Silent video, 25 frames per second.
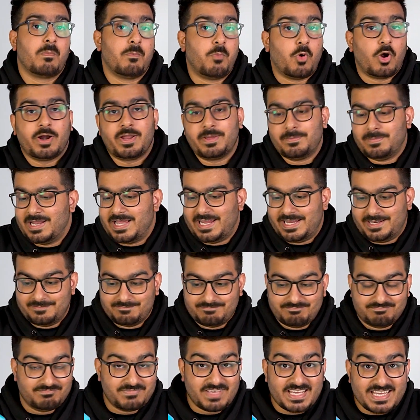bottom line,
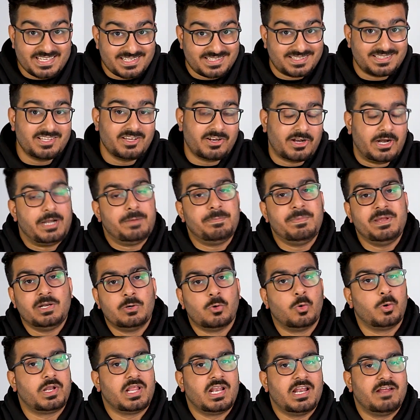is the Redmi
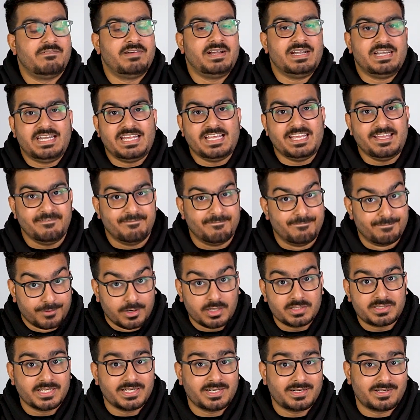Note 11T
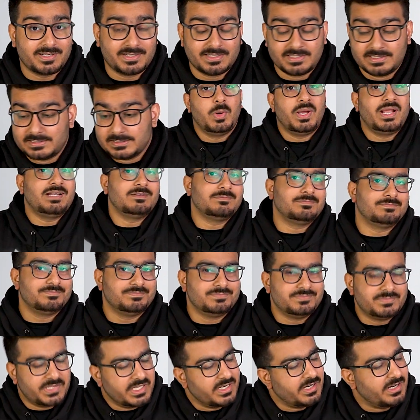worth it? Well,
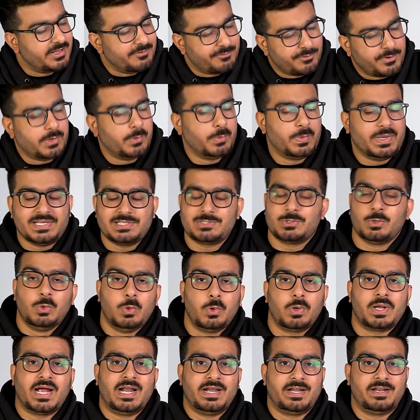there are different ways to
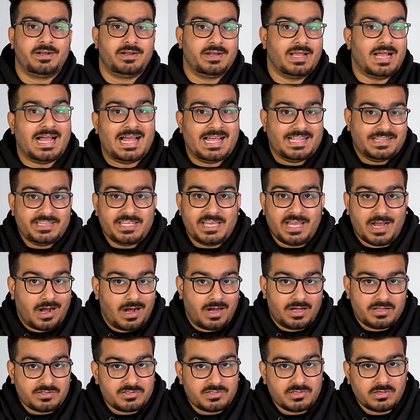look at it, and the
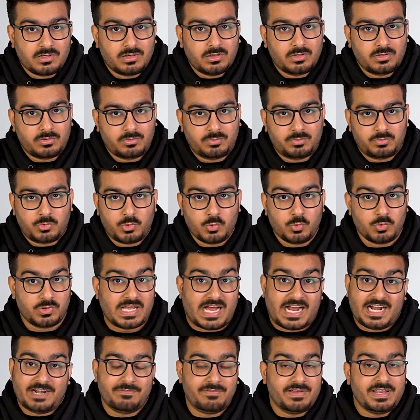answer to
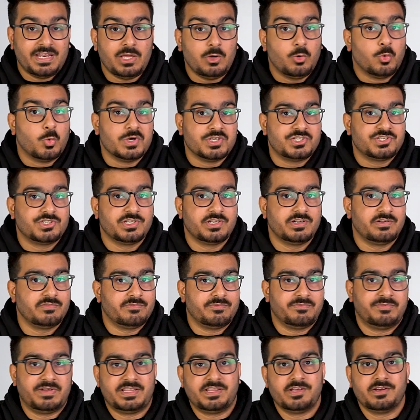that very
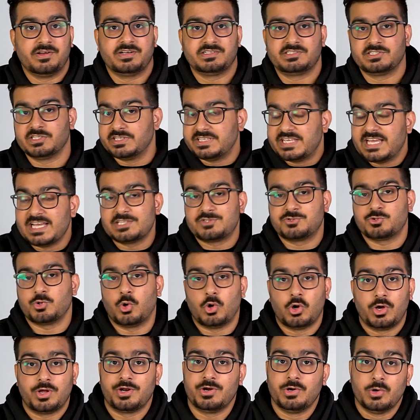question, whether it's a yes
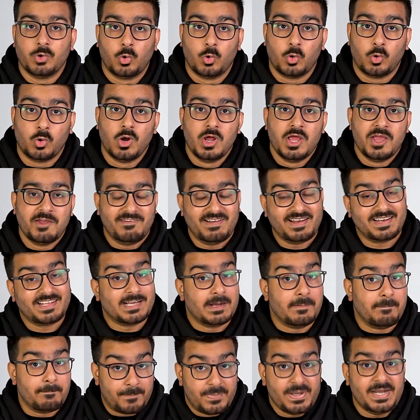or a no, will
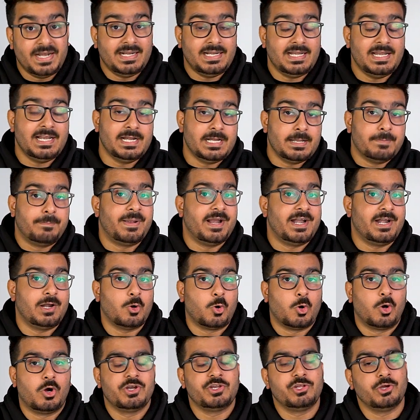completely depend
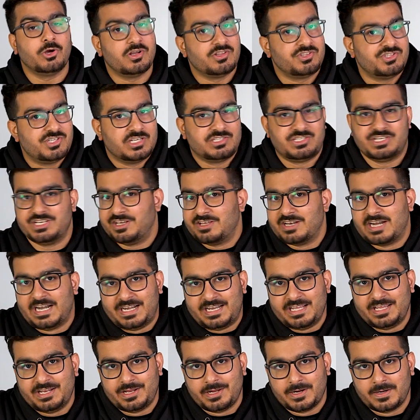on your judging
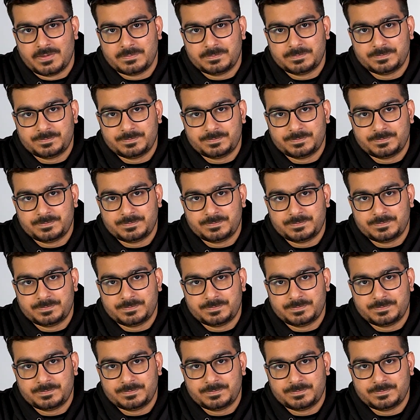criteria.